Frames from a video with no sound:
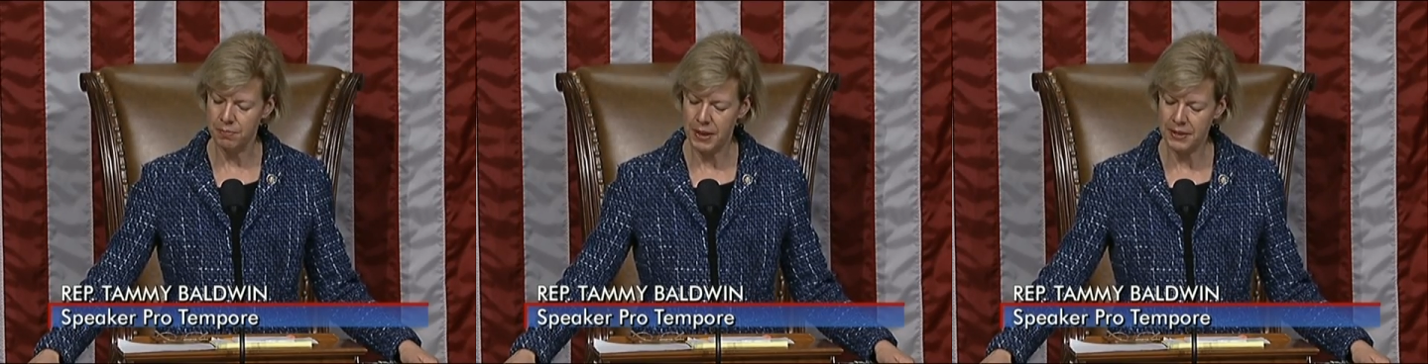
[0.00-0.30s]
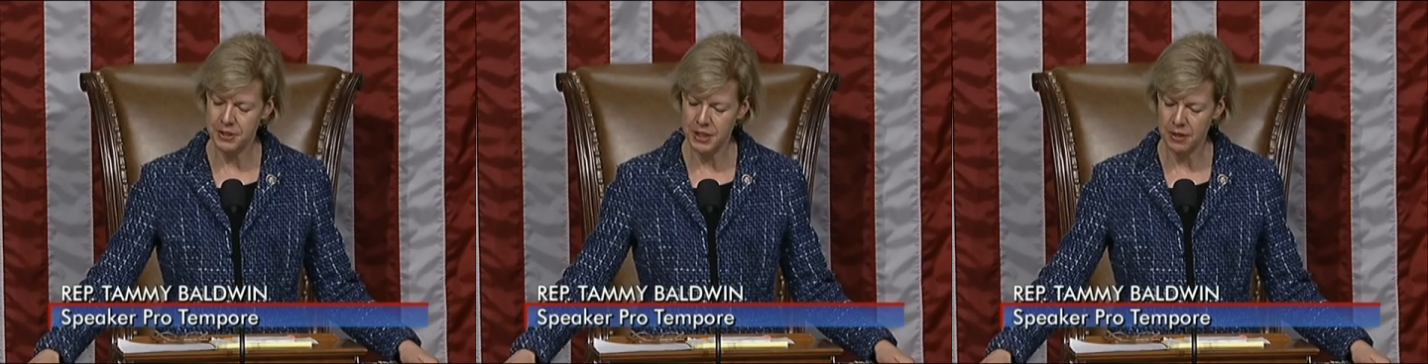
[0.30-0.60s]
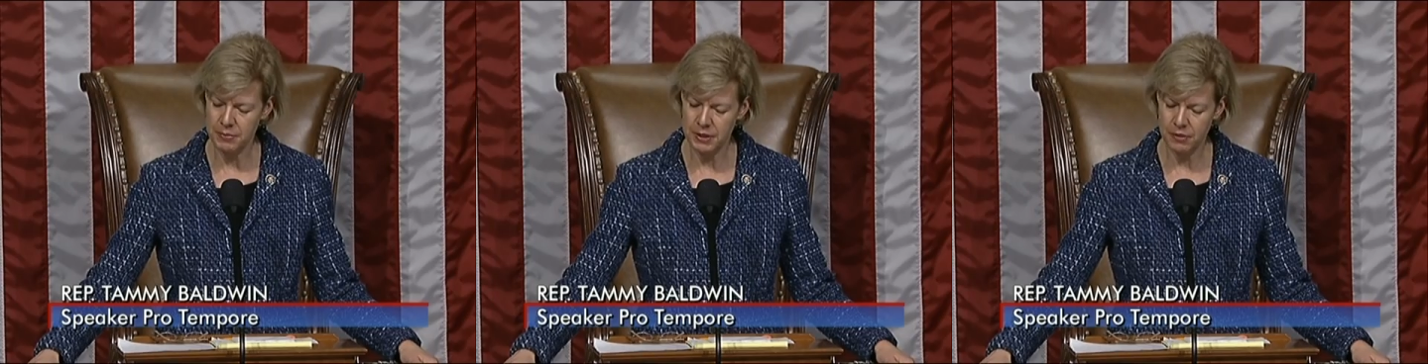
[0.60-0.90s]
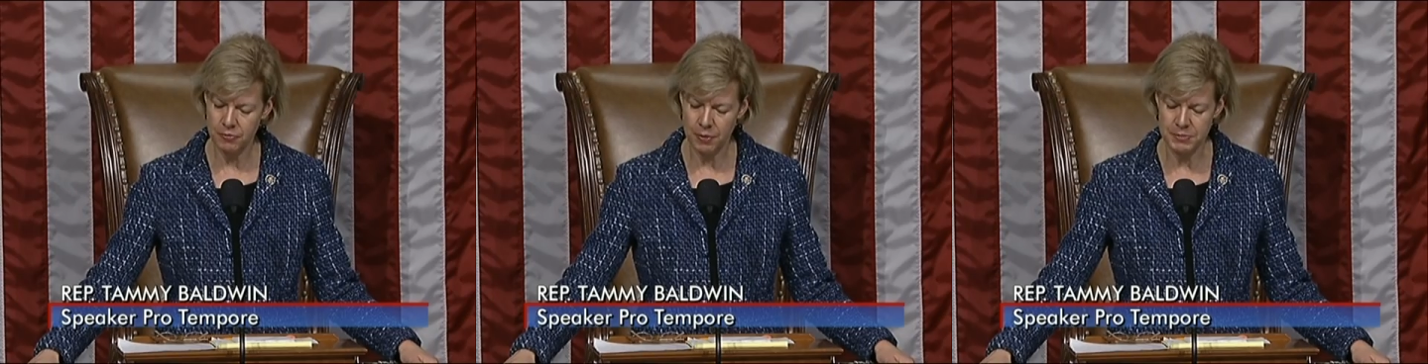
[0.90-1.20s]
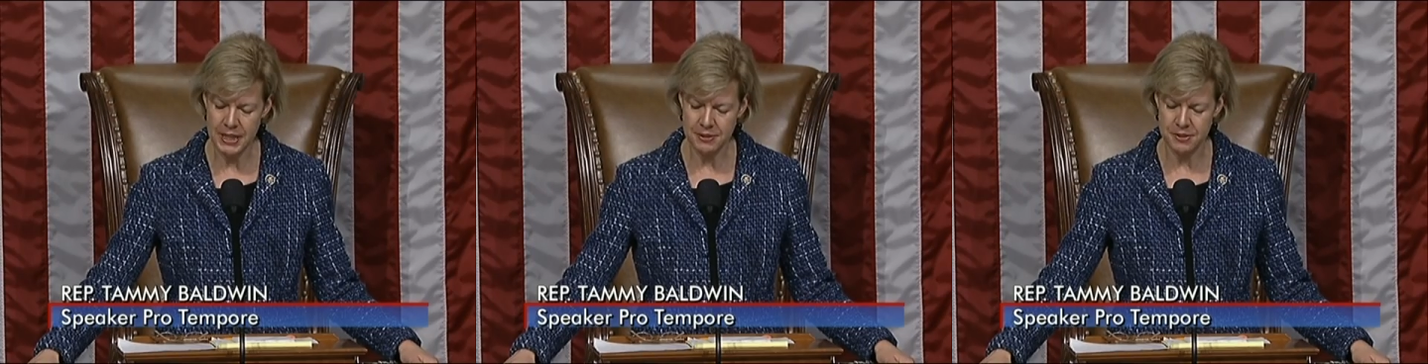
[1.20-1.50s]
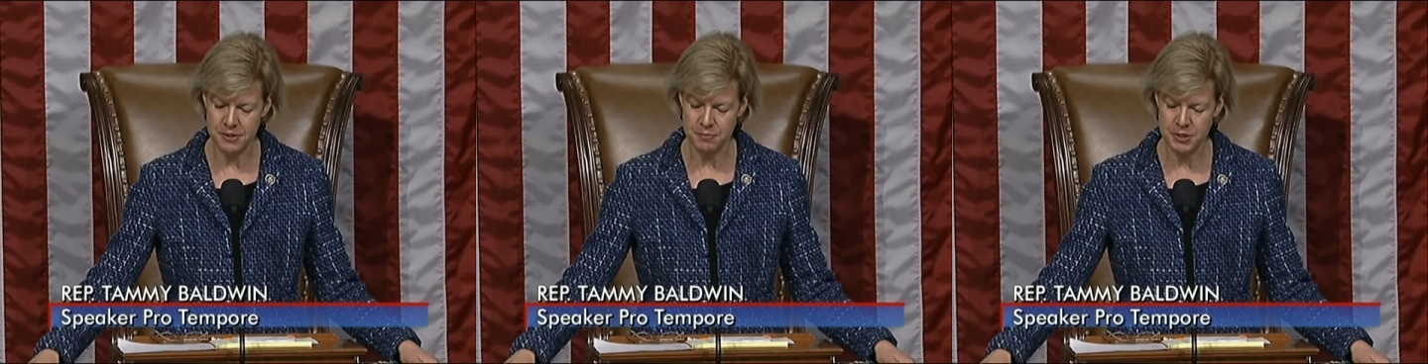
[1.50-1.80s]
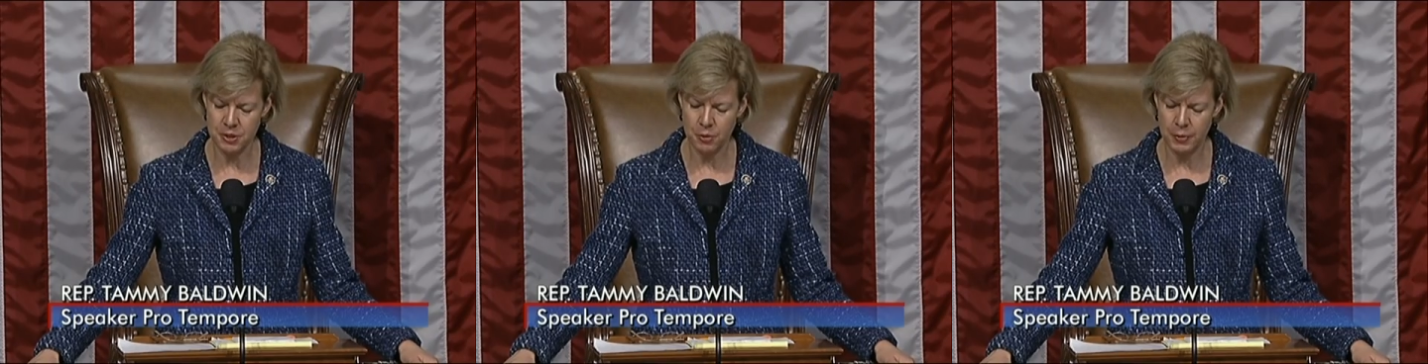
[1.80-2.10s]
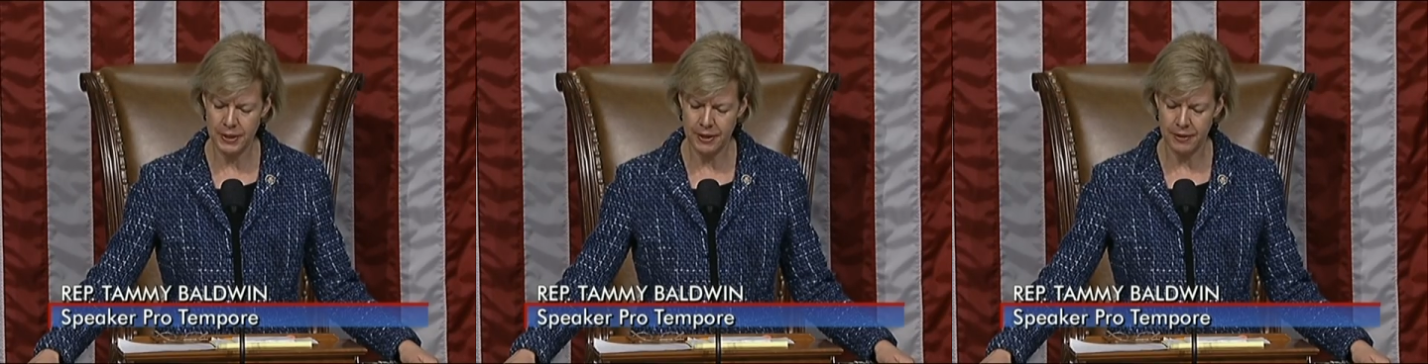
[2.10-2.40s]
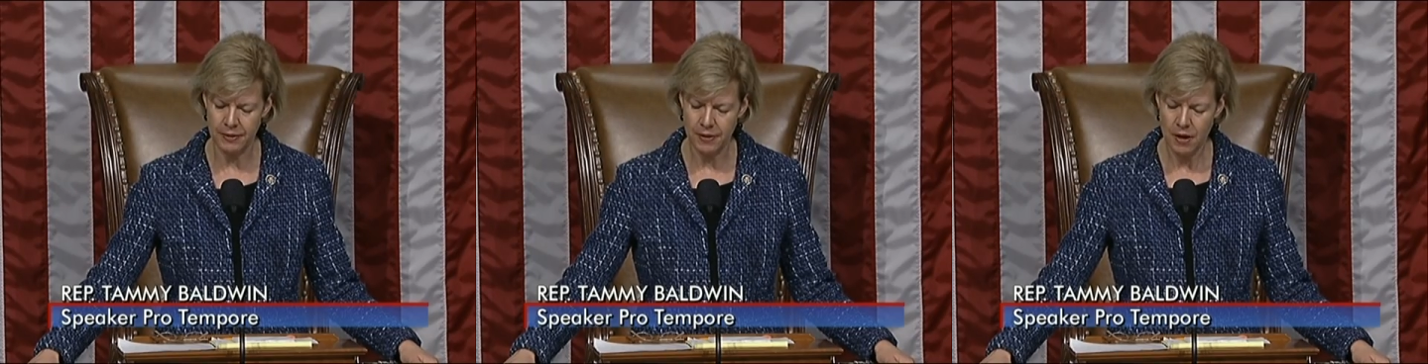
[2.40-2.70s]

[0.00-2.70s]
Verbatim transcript: by the gentleman from Texas, Mr. Cuellar.